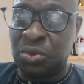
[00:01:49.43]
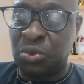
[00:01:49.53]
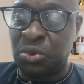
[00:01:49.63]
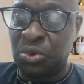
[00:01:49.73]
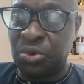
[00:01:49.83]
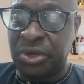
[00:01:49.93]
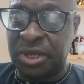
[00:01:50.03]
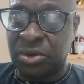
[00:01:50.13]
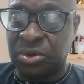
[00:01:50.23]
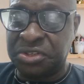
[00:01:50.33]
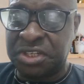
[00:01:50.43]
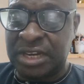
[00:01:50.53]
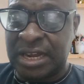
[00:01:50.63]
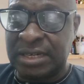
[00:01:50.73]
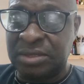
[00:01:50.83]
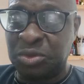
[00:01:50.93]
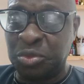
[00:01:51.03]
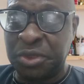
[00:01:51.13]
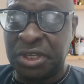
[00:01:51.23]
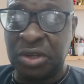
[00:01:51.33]
who he considered to
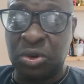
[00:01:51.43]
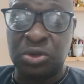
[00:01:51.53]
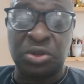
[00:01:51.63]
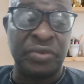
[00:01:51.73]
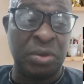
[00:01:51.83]
be heroes of